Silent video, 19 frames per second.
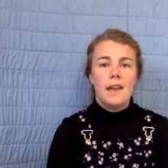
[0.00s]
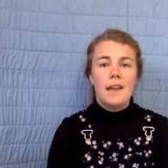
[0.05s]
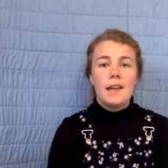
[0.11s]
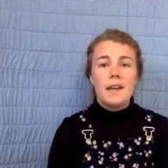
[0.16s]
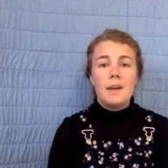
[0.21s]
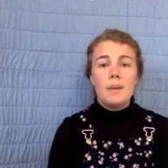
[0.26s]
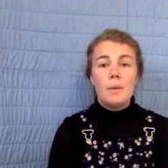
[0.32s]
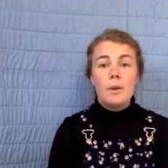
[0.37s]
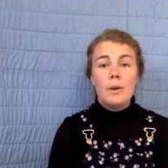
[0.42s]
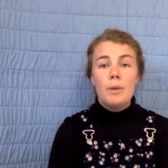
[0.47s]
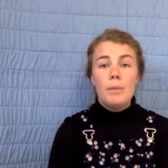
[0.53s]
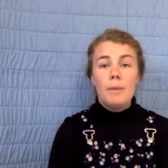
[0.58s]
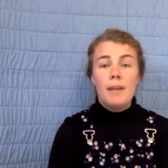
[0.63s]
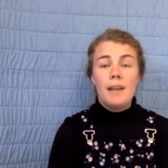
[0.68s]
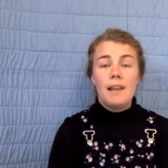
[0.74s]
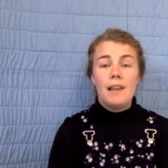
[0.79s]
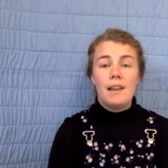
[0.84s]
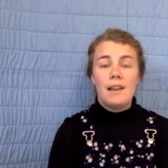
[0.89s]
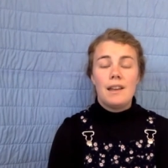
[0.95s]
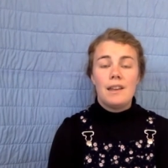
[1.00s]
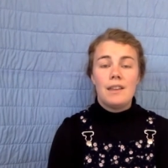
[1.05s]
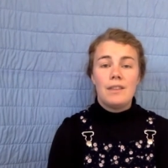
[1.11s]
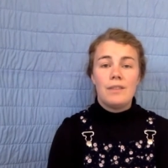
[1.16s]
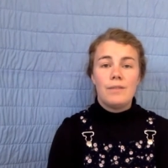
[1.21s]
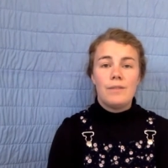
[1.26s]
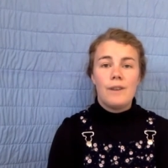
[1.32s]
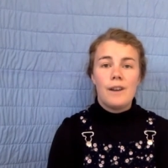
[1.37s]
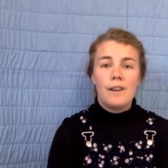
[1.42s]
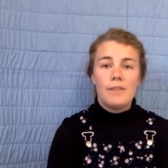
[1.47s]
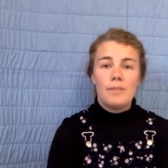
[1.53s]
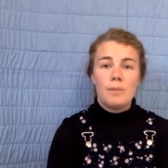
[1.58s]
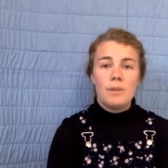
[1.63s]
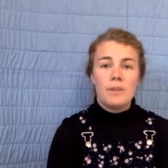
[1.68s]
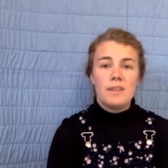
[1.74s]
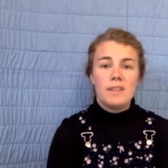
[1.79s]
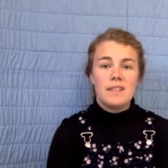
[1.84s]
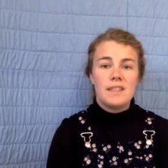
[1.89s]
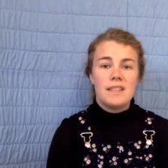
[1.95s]
Now, we're a bit like the five
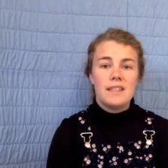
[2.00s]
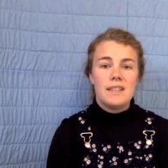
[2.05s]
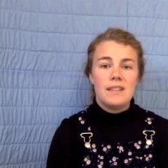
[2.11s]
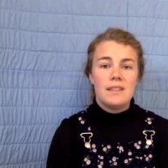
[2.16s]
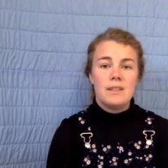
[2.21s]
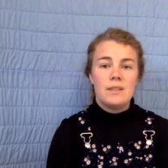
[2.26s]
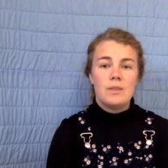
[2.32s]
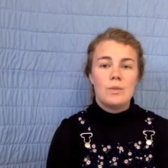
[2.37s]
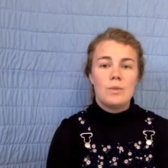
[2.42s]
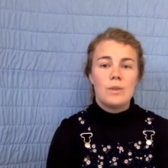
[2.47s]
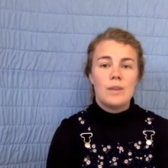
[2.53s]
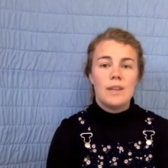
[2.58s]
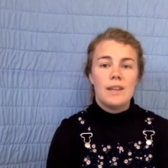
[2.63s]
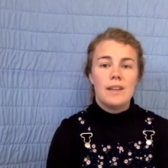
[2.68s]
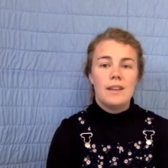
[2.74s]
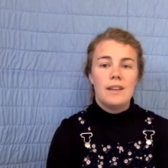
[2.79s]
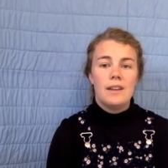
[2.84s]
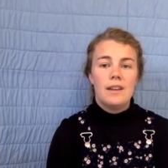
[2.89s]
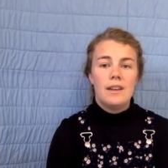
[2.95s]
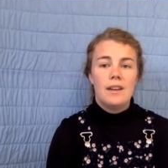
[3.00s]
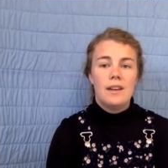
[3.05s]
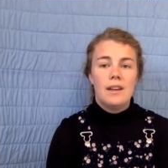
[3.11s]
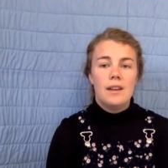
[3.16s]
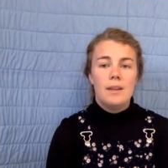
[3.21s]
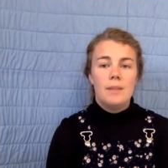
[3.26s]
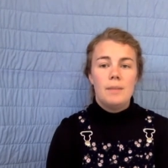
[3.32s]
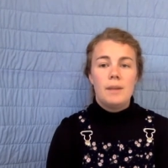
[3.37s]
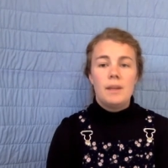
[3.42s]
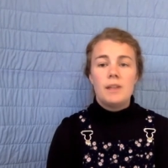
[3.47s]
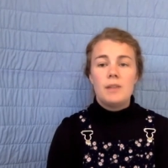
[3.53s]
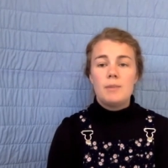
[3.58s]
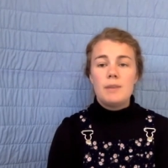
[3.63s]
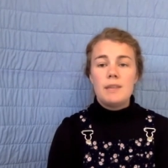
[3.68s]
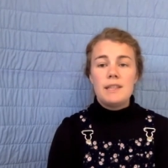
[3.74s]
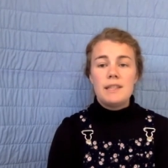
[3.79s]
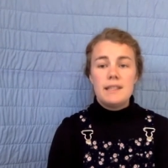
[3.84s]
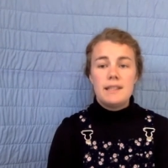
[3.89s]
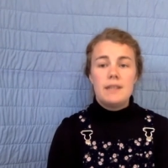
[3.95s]
brothers in this story because
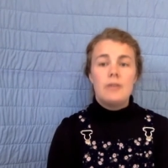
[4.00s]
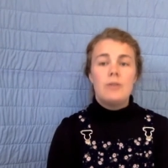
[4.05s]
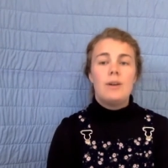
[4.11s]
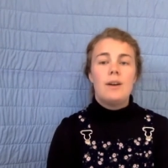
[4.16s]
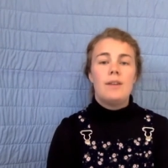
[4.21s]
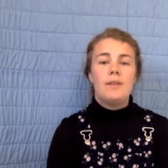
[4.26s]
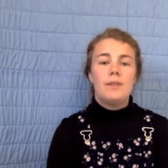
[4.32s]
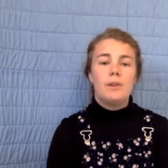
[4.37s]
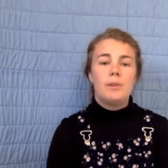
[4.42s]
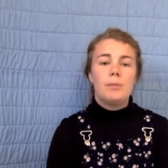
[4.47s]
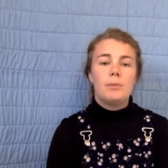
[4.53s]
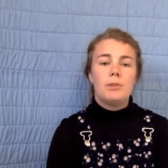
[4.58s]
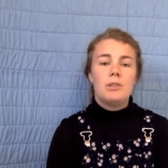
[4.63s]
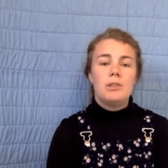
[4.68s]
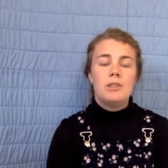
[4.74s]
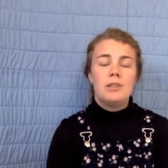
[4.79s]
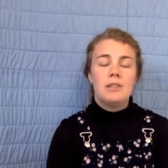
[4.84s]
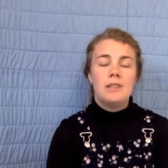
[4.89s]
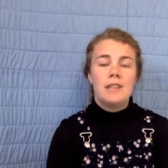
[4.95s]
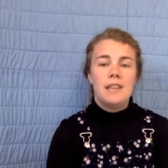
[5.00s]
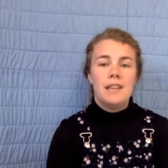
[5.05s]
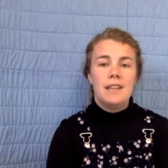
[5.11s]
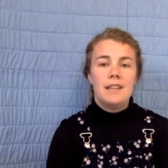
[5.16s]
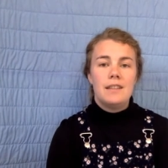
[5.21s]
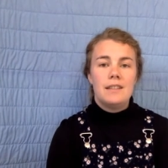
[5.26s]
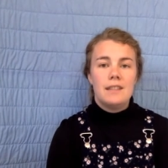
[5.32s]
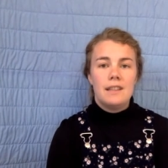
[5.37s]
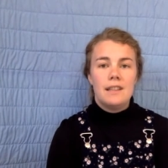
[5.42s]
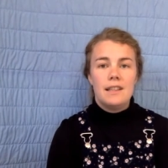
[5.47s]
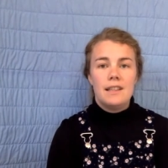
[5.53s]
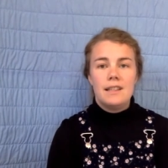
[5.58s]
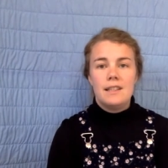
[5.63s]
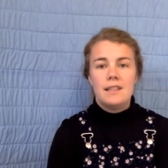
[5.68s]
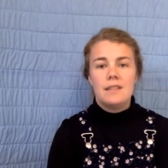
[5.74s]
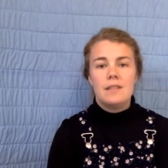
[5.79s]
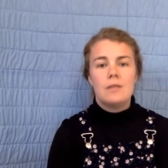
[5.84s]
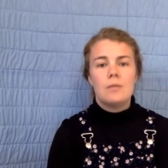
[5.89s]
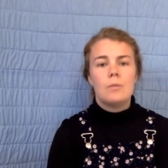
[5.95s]
we still have the opportunity to
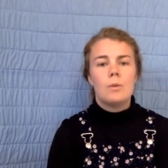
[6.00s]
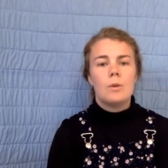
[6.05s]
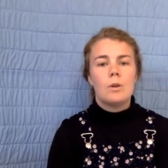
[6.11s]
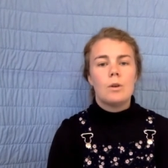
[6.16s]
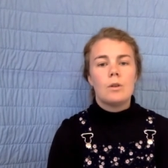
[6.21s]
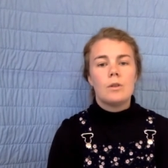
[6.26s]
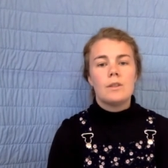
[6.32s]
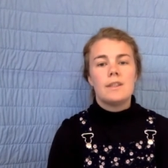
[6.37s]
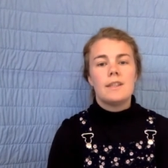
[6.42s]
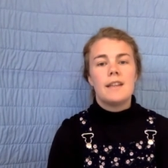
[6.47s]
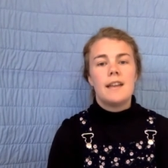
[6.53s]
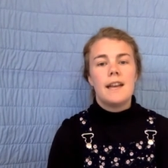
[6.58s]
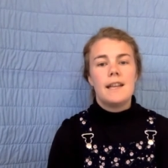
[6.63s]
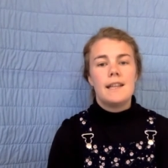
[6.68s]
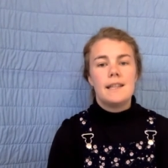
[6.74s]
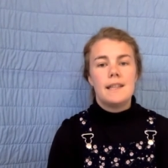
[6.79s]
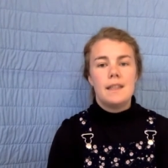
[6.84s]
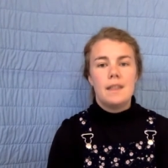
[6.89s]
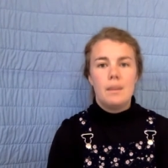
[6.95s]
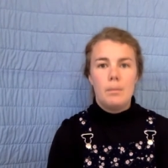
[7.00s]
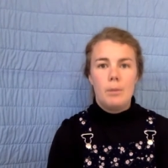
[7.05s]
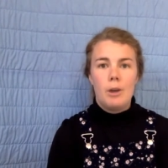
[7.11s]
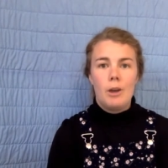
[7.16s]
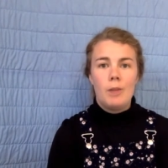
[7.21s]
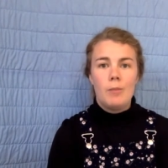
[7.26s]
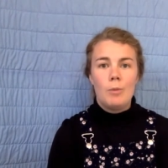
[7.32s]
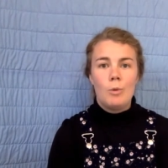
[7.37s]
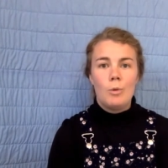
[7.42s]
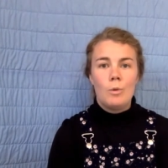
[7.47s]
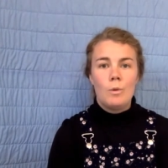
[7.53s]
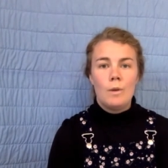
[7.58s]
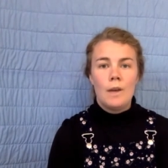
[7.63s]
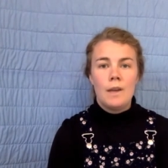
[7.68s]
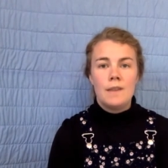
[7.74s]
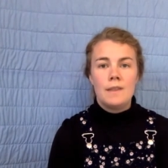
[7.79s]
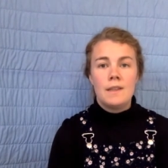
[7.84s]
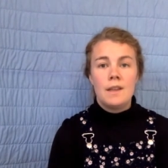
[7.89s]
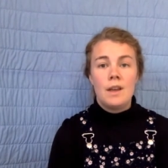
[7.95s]
listen to what God says in the Bible
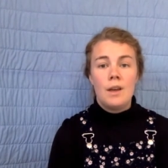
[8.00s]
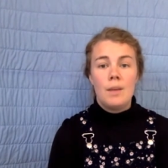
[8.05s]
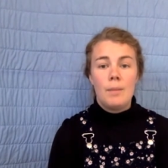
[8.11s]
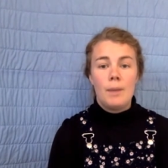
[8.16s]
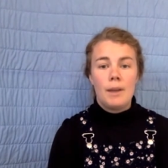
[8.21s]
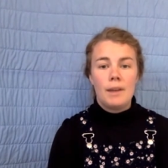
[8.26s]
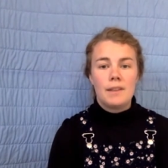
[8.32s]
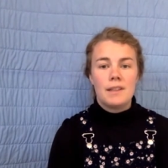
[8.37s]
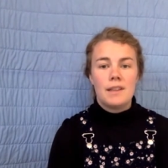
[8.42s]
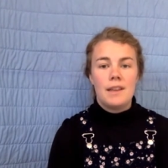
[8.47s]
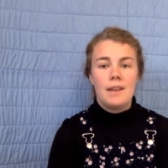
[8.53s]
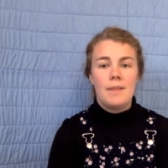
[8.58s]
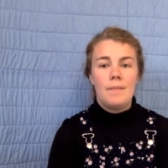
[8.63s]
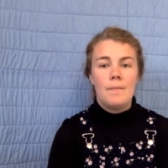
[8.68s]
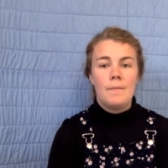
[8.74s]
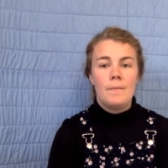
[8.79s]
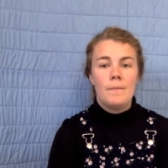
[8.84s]
and turn back to Him.